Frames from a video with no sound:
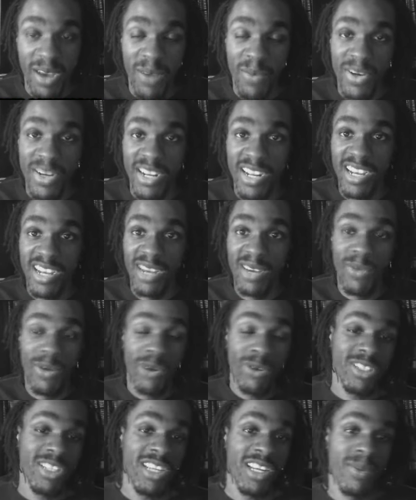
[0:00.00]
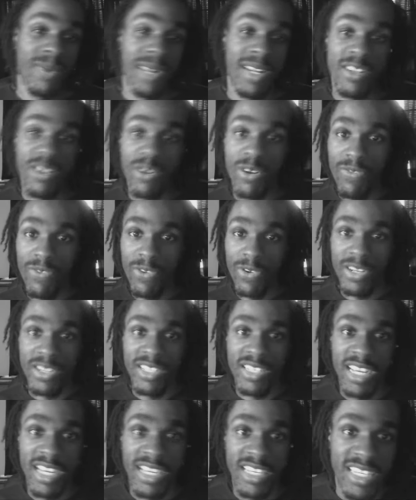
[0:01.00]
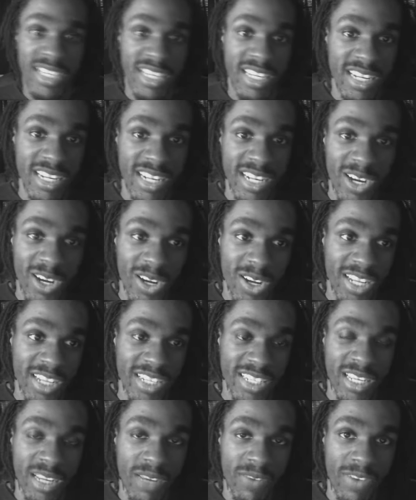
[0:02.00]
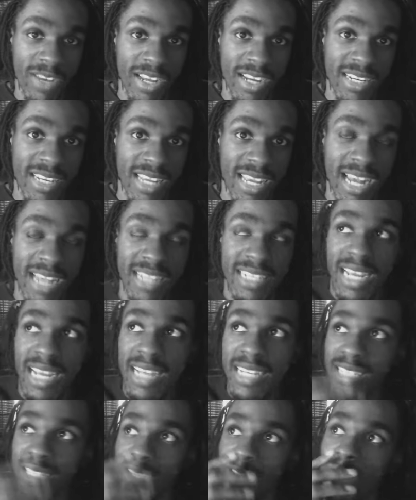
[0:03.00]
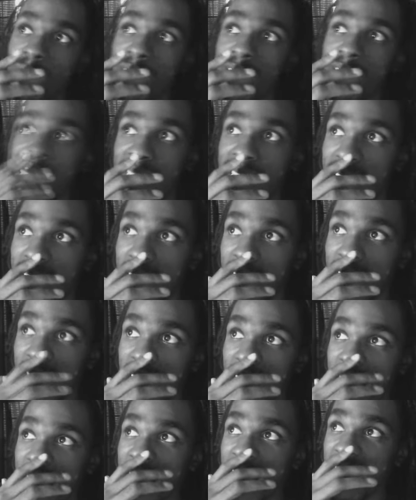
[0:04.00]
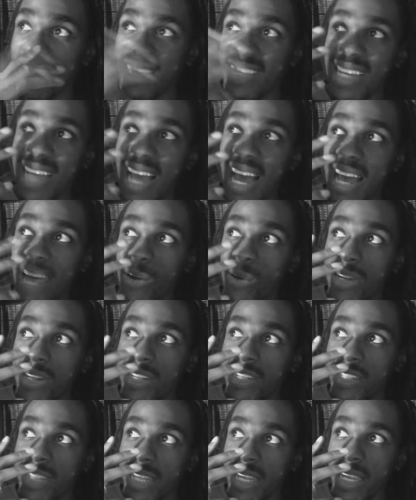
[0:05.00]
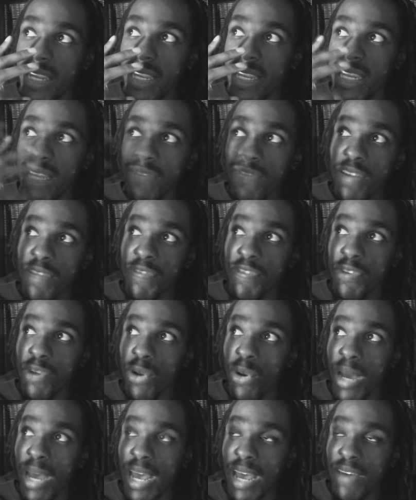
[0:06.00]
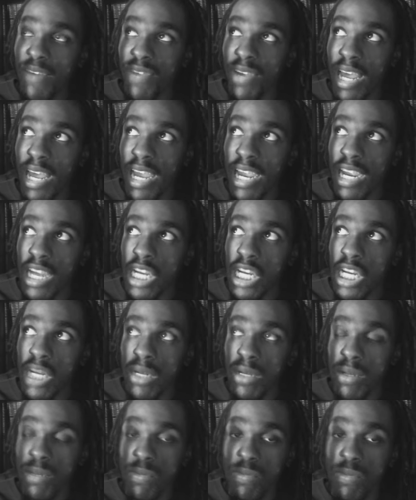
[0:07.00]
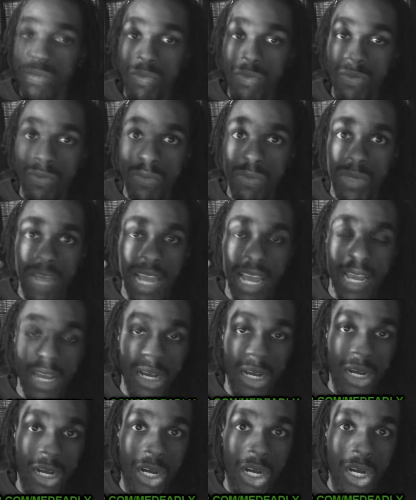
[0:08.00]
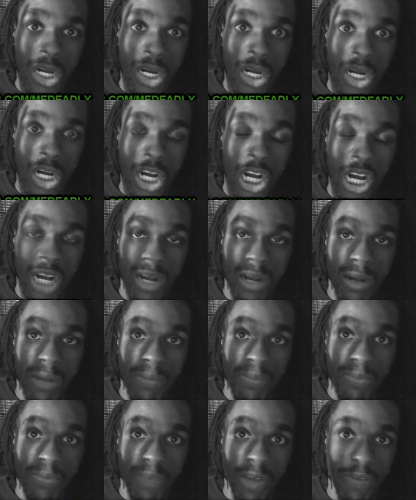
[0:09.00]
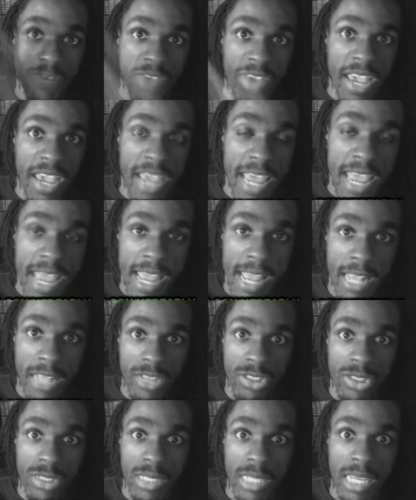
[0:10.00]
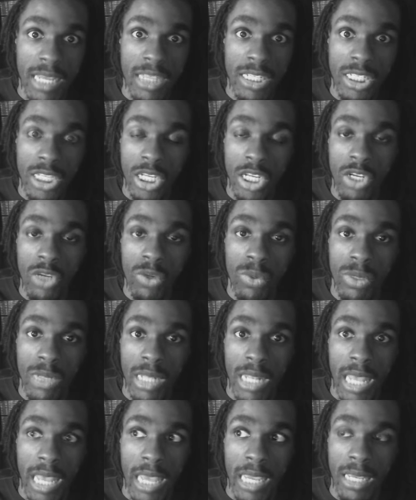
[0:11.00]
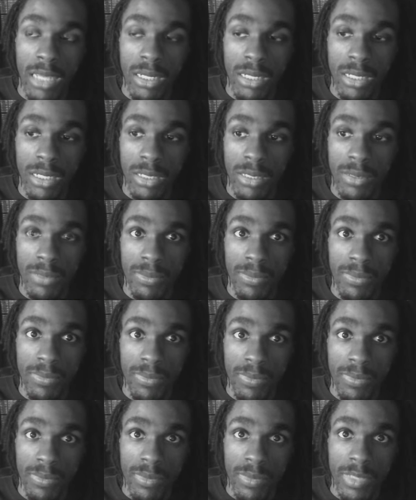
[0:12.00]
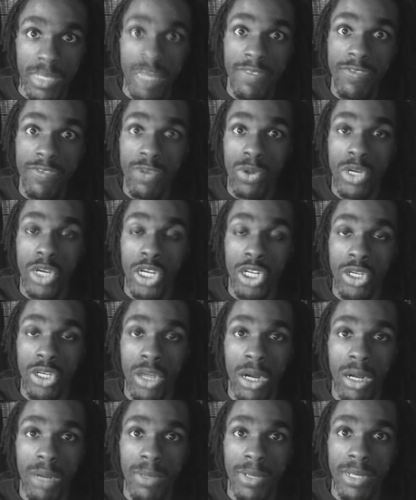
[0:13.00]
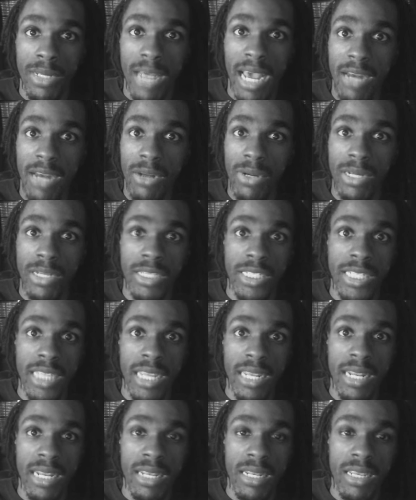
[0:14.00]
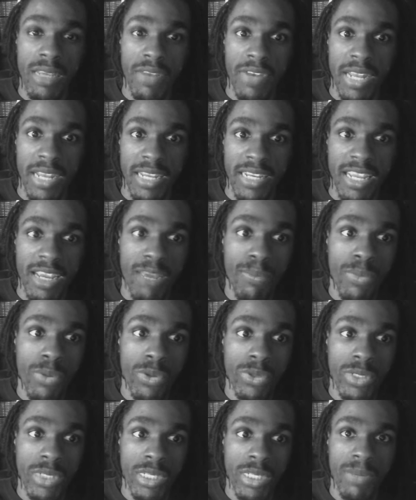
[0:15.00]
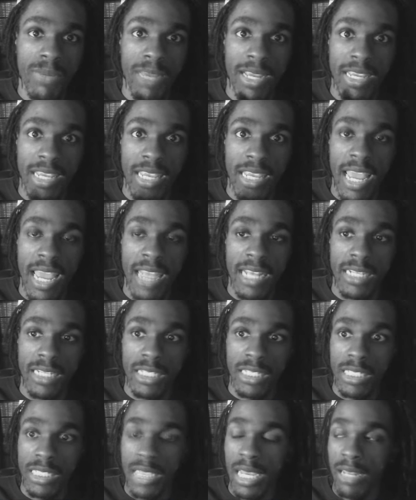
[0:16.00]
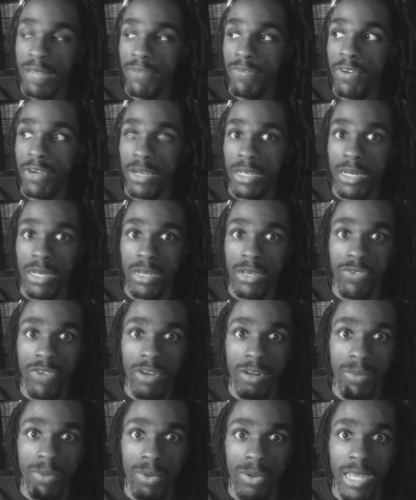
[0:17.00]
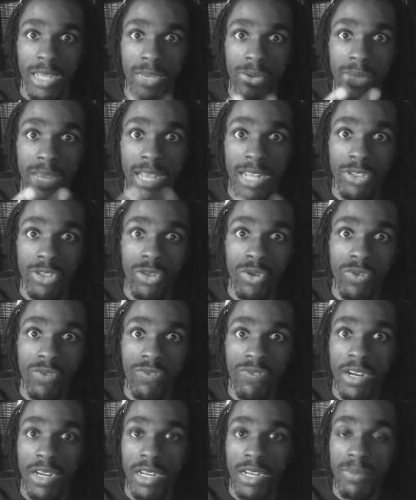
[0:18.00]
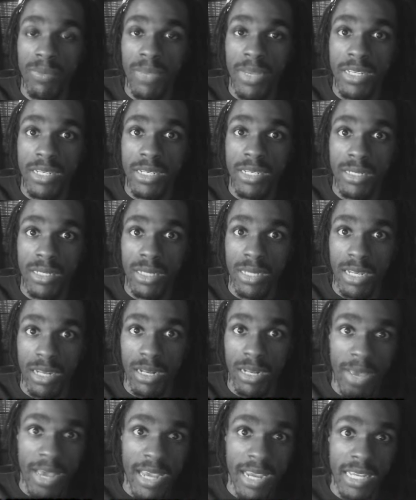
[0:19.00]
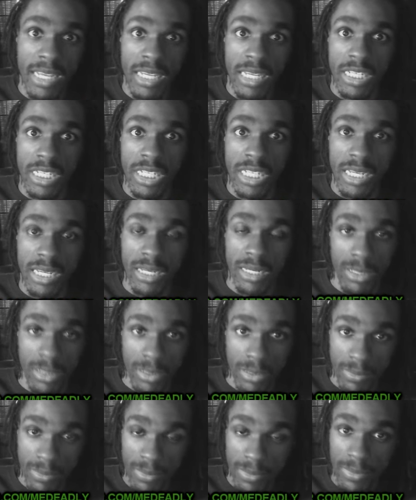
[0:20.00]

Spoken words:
But most of them, they do it for attention and all that stuff like that. I just don't understand. And the thing I don't understand, even if you don't have, like a fat ass, they still would, like, give you a good comment. don't understand that either. Like, they're boosted up. Like, your ass is that fucking incredible. Like, you got two fucking midgets in the back of your jeans.